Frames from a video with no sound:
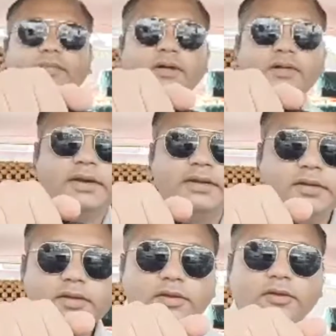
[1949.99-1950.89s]
Alright,
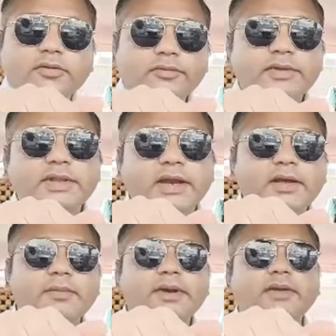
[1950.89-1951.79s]
so with that
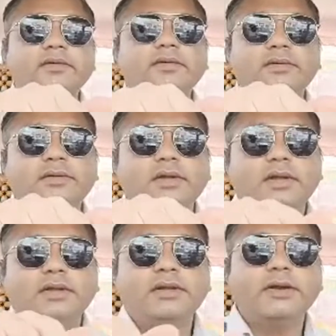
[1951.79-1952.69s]
comment,
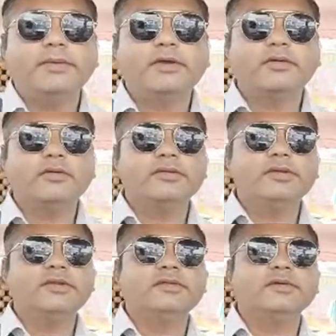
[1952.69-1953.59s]
let me close
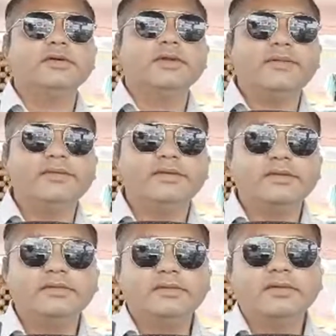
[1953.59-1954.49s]
this live session.